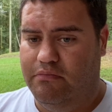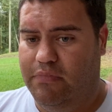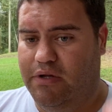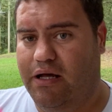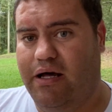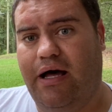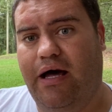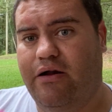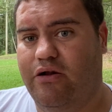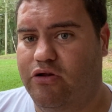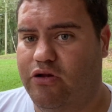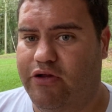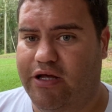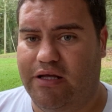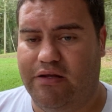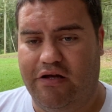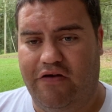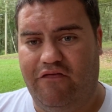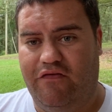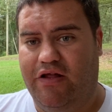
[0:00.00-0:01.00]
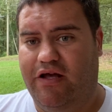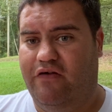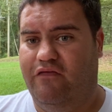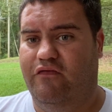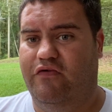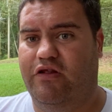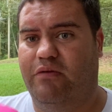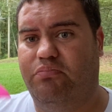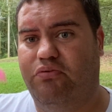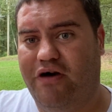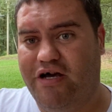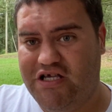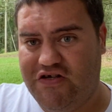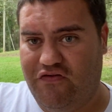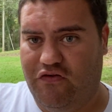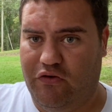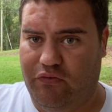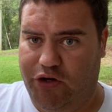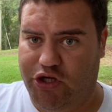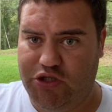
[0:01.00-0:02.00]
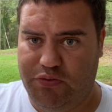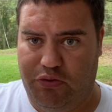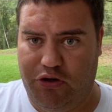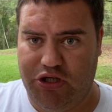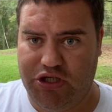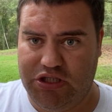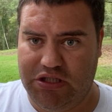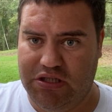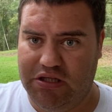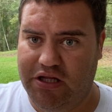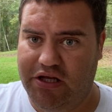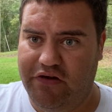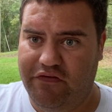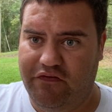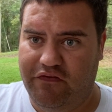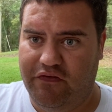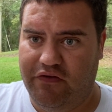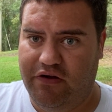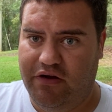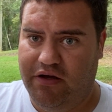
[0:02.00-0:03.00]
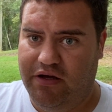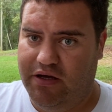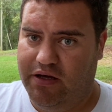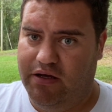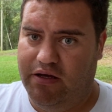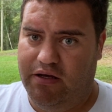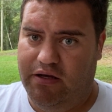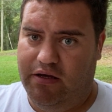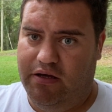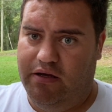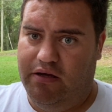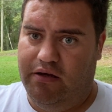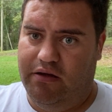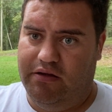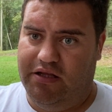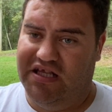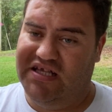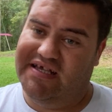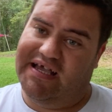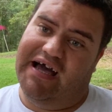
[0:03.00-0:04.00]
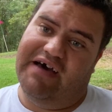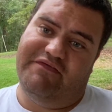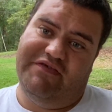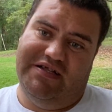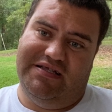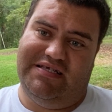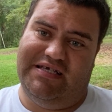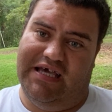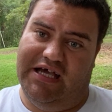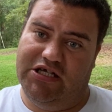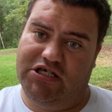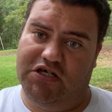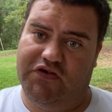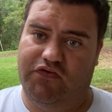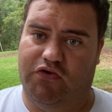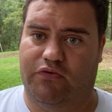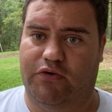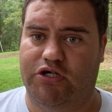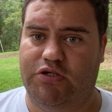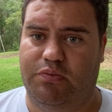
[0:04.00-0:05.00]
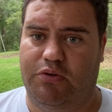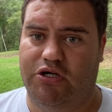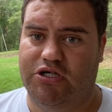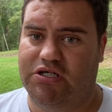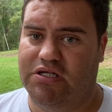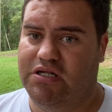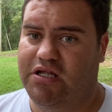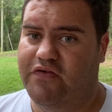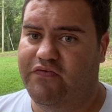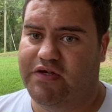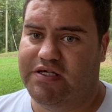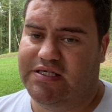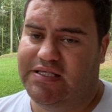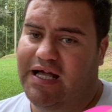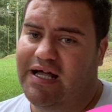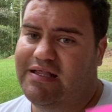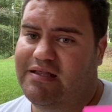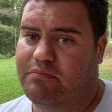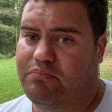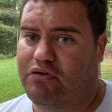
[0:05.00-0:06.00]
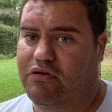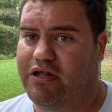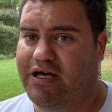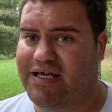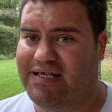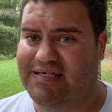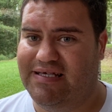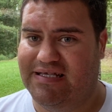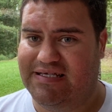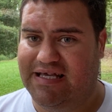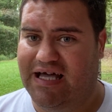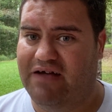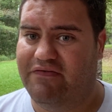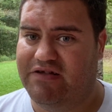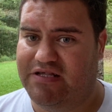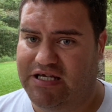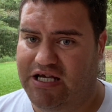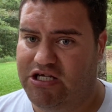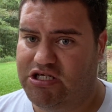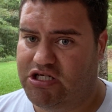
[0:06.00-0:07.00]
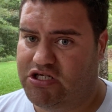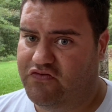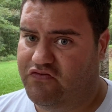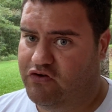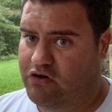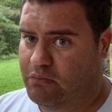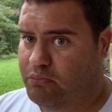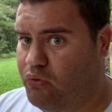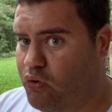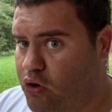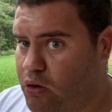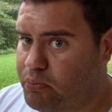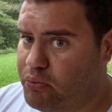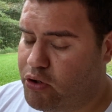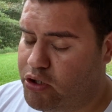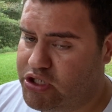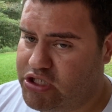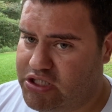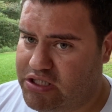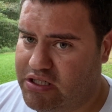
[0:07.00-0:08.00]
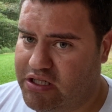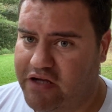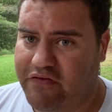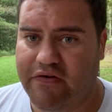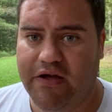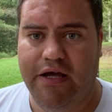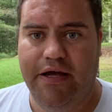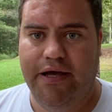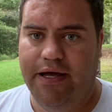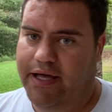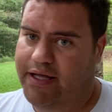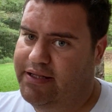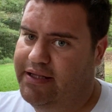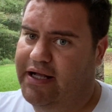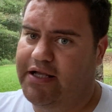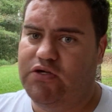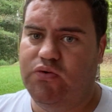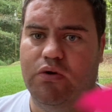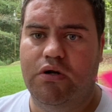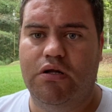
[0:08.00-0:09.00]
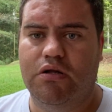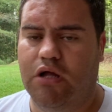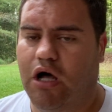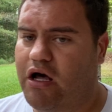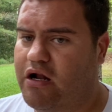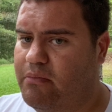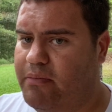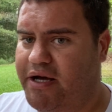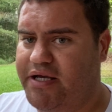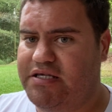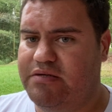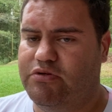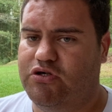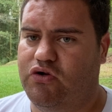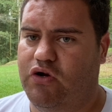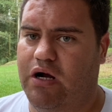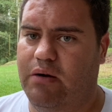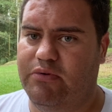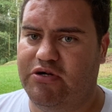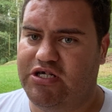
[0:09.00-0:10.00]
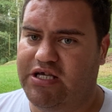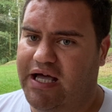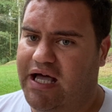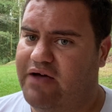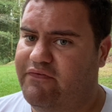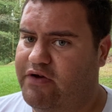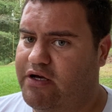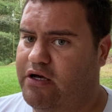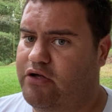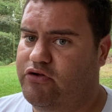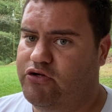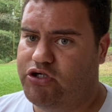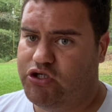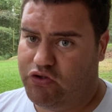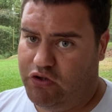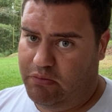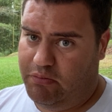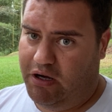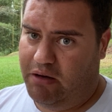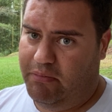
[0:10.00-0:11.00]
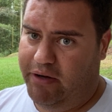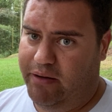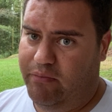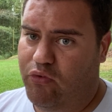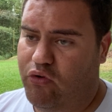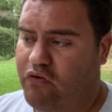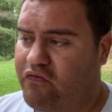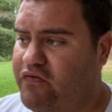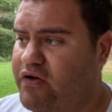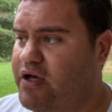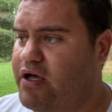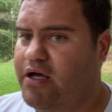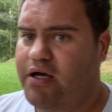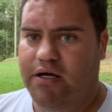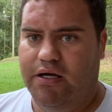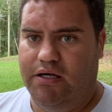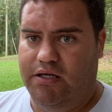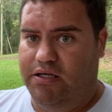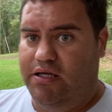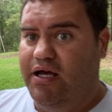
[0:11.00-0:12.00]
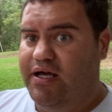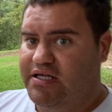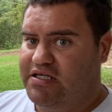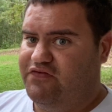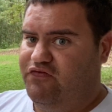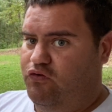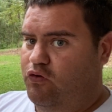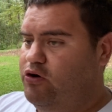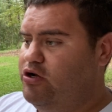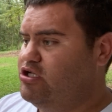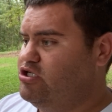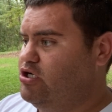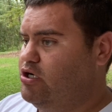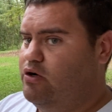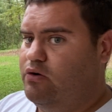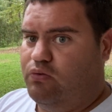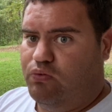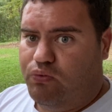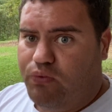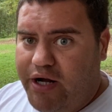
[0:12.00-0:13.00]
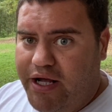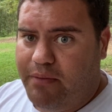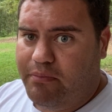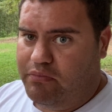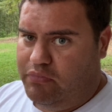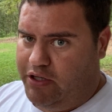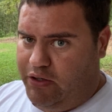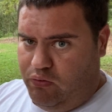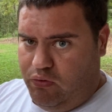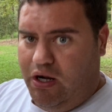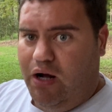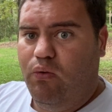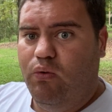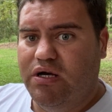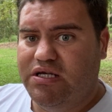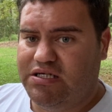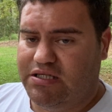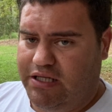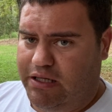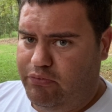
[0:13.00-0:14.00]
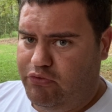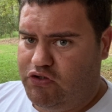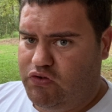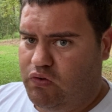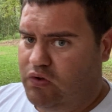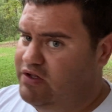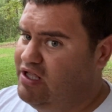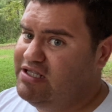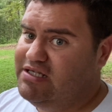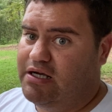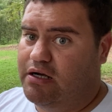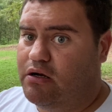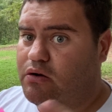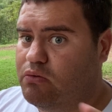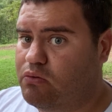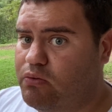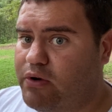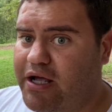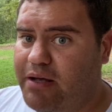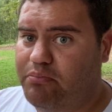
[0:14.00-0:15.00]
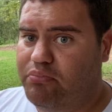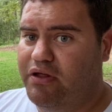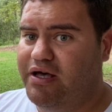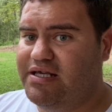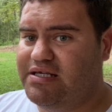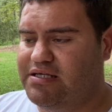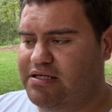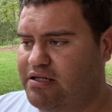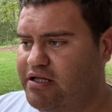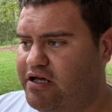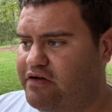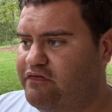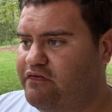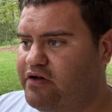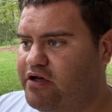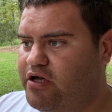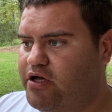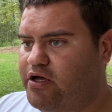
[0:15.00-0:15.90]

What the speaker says: I don't know, like the place for a rich person to live, that's advantageous for a rich person to live, is not the place that's advantageous for a poor person to live. And that's what a lot of my subscribers haven't understood about my move. Yes, Florida's a great, like where I was in Naples, Florida, that's a great place to live